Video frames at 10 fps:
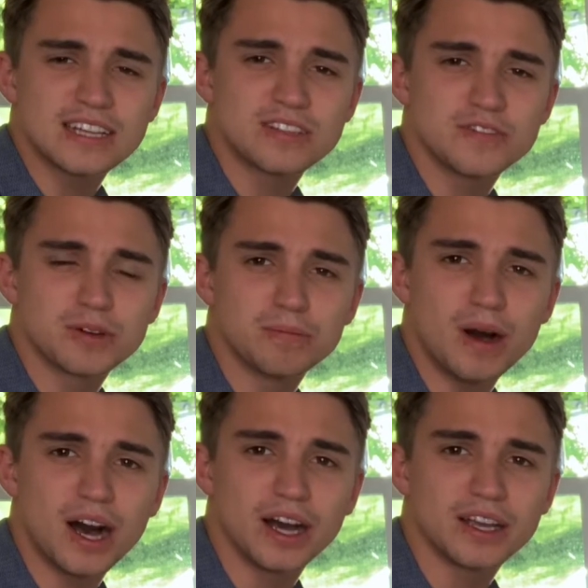of your
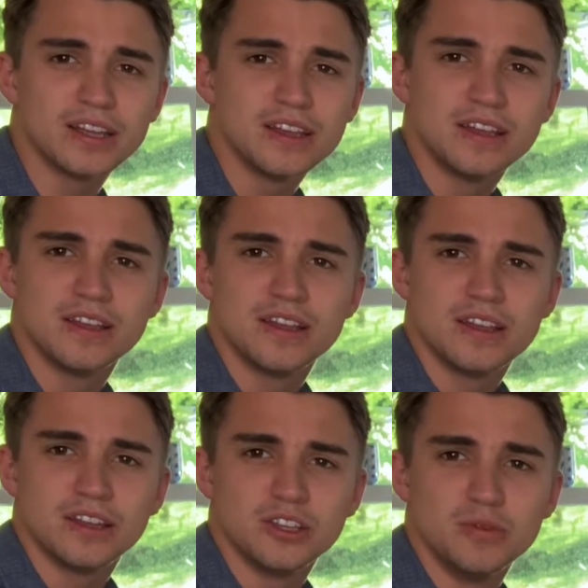mug,
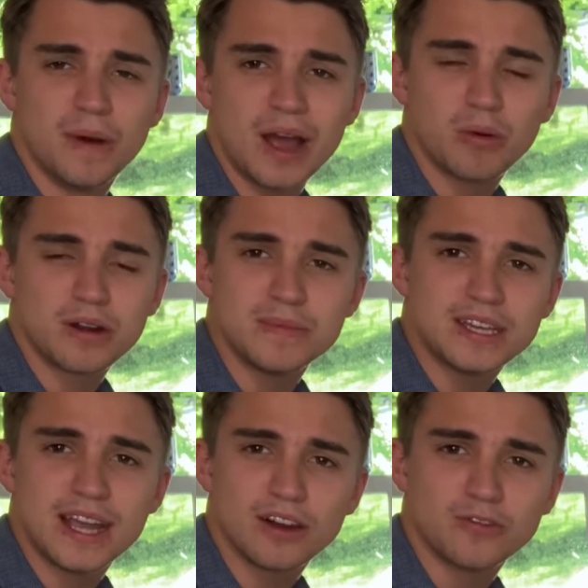you might want to be
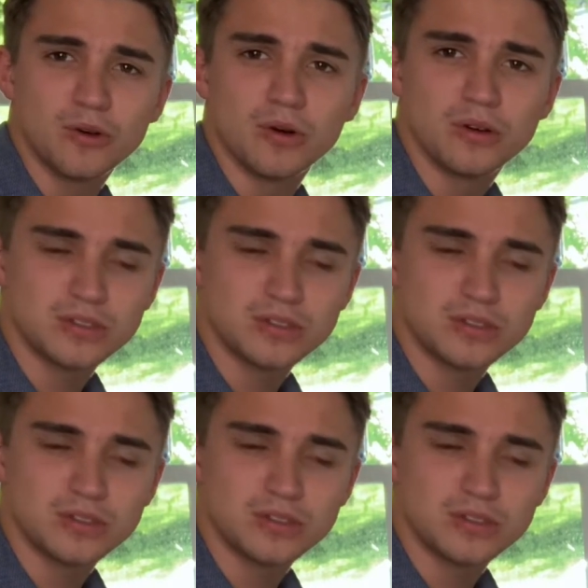careful